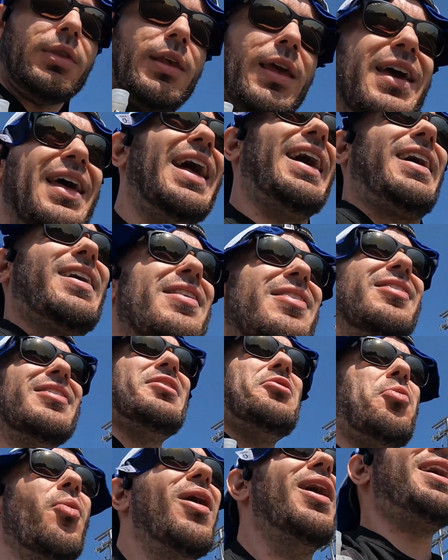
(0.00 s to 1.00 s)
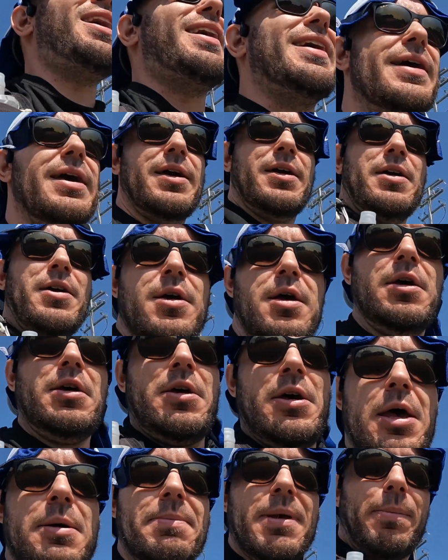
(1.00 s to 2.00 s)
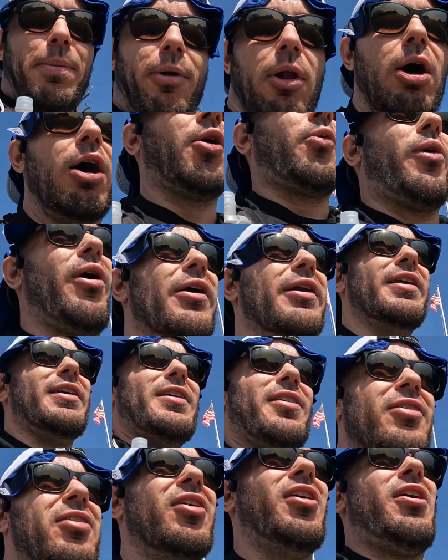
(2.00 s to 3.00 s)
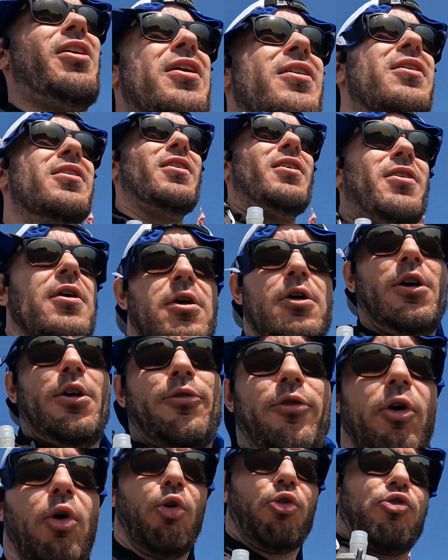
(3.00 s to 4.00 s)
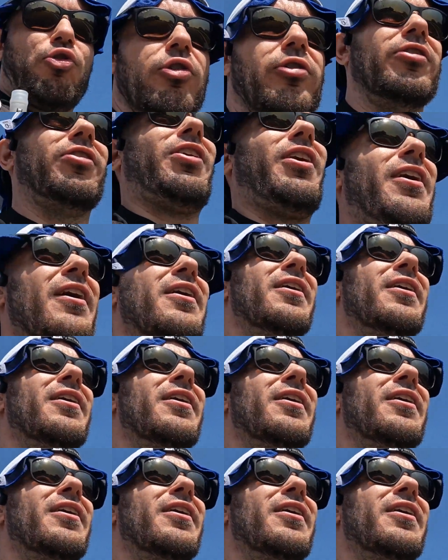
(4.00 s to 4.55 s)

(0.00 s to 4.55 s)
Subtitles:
and I can see why people are wearing these for ultras.